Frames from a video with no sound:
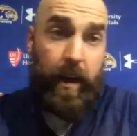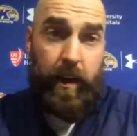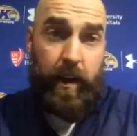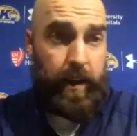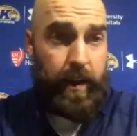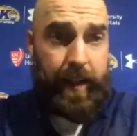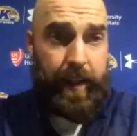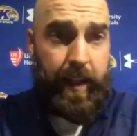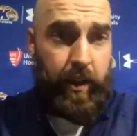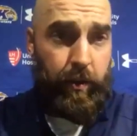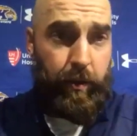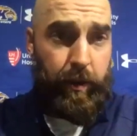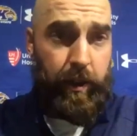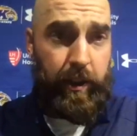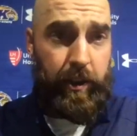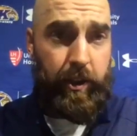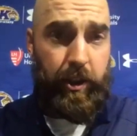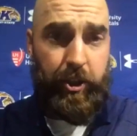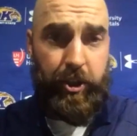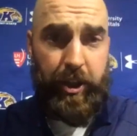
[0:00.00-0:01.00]
he did a really
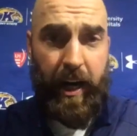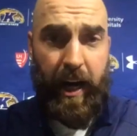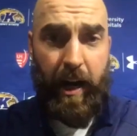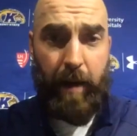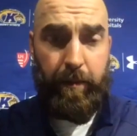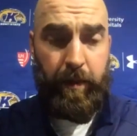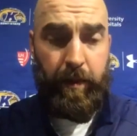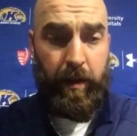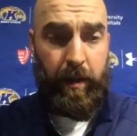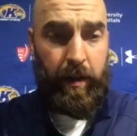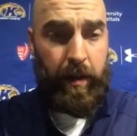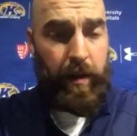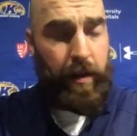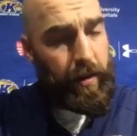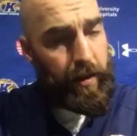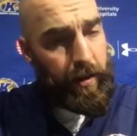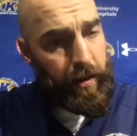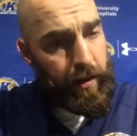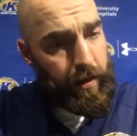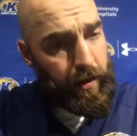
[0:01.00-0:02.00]
good job.
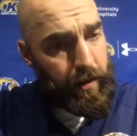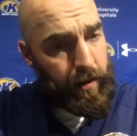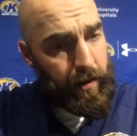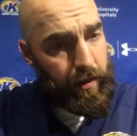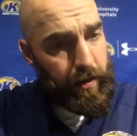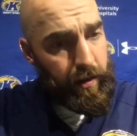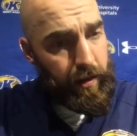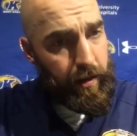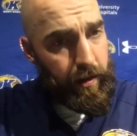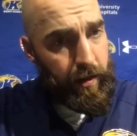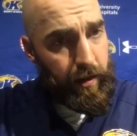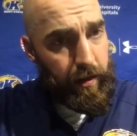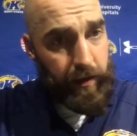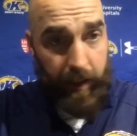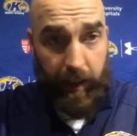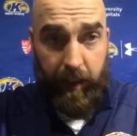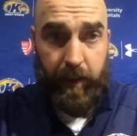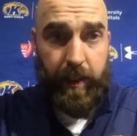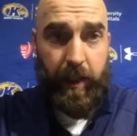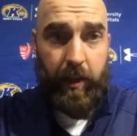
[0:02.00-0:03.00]

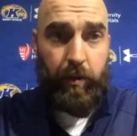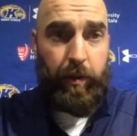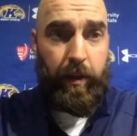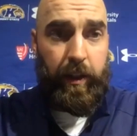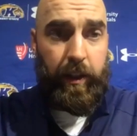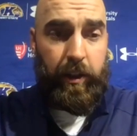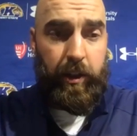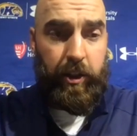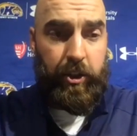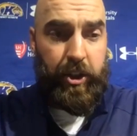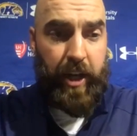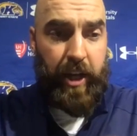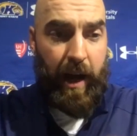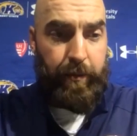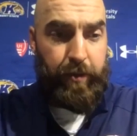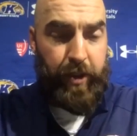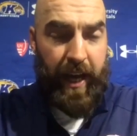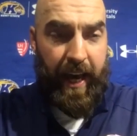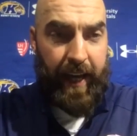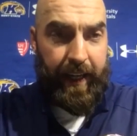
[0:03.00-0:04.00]
Did a really good
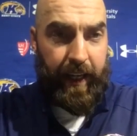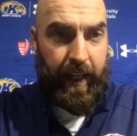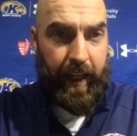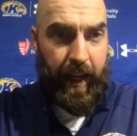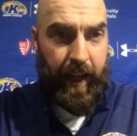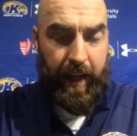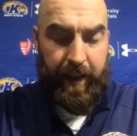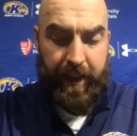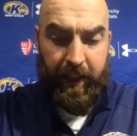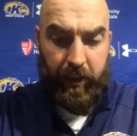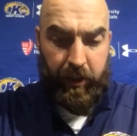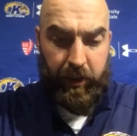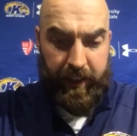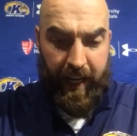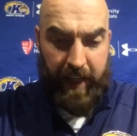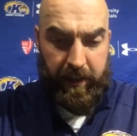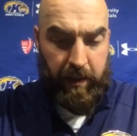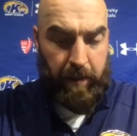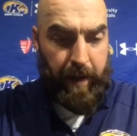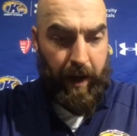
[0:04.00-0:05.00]
job, Jack. I think you're just
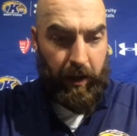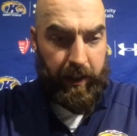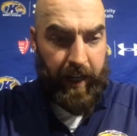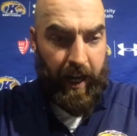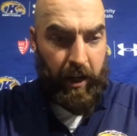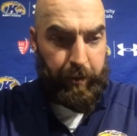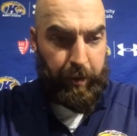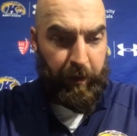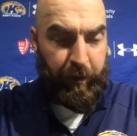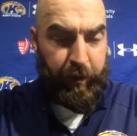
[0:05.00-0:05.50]
asking about Colin's